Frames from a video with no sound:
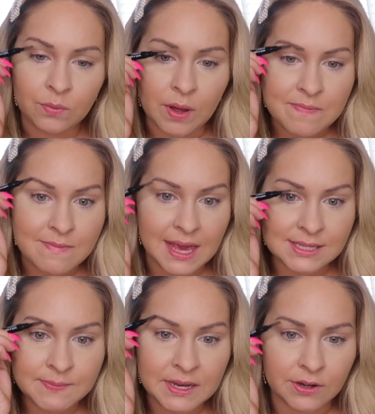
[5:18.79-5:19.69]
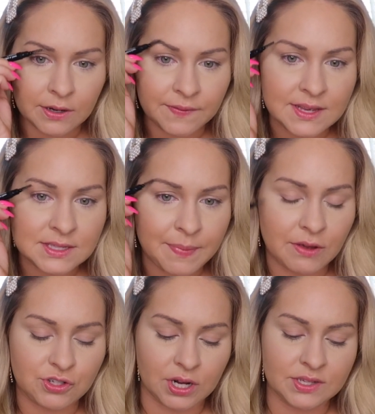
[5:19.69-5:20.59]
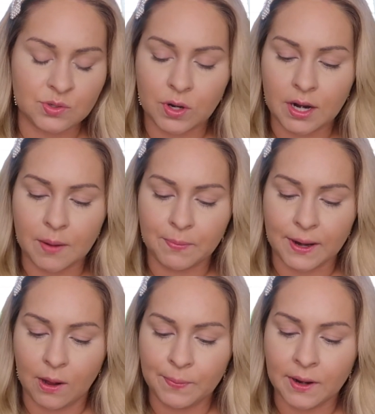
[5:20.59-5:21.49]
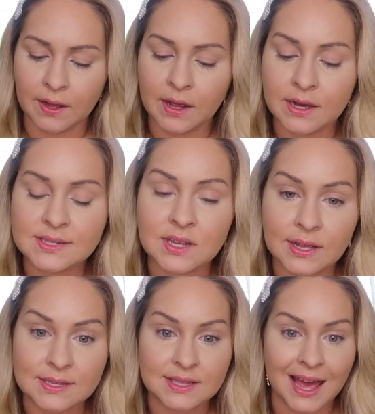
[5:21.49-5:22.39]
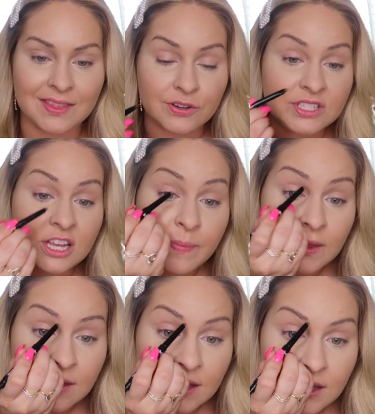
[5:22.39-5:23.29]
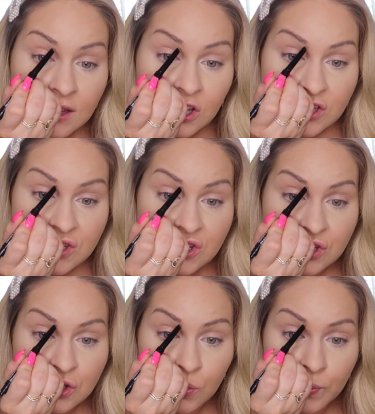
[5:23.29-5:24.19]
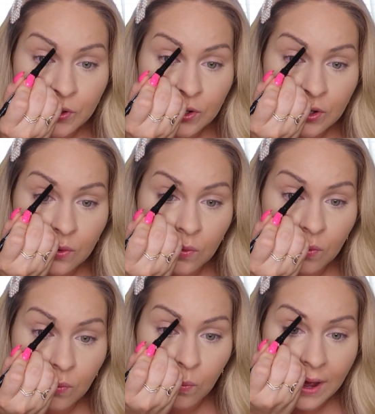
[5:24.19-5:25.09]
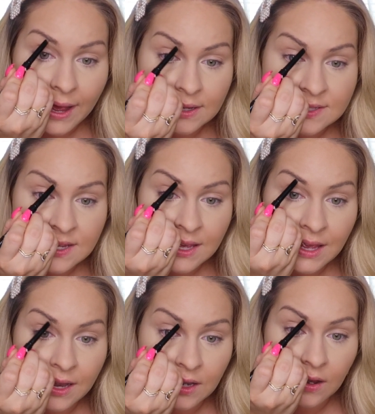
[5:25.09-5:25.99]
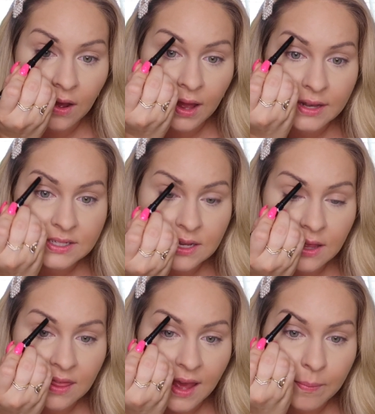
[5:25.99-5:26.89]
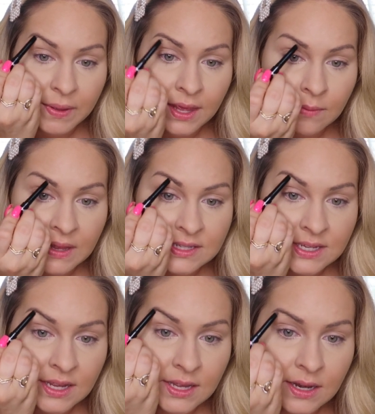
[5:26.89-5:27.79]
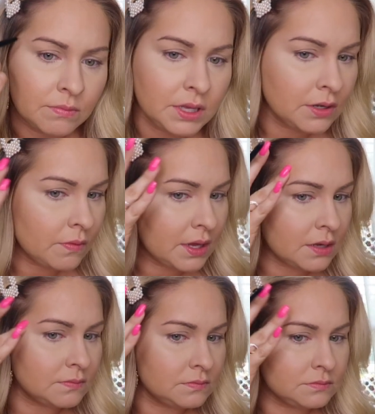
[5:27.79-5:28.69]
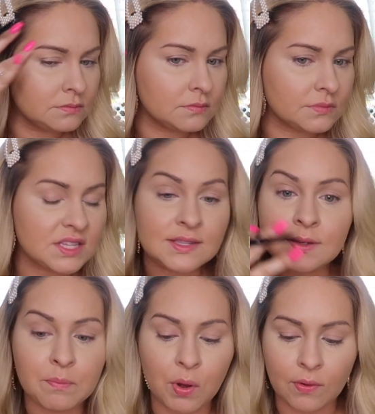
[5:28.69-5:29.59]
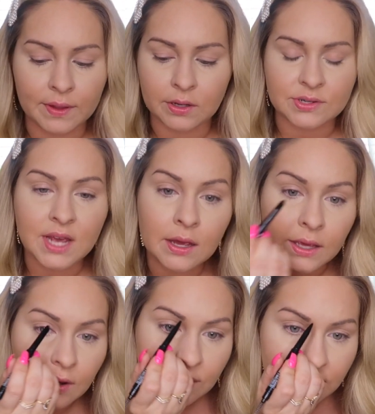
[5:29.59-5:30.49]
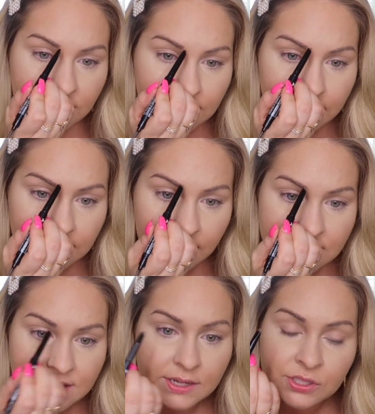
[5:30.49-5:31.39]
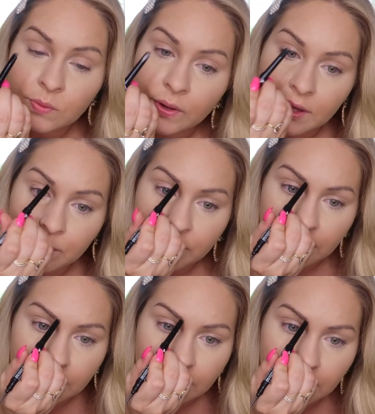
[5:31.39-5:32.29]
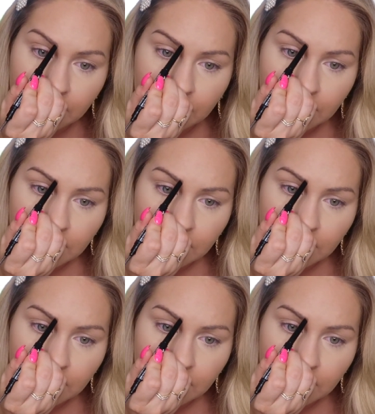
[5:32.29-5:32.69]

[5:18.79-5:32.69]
What makes me nervous about drugstore brow products is that they're typically super waxy and not that pigmented. You know what? This isn't pulling or tugging or anything like that. It's actually working pretty good.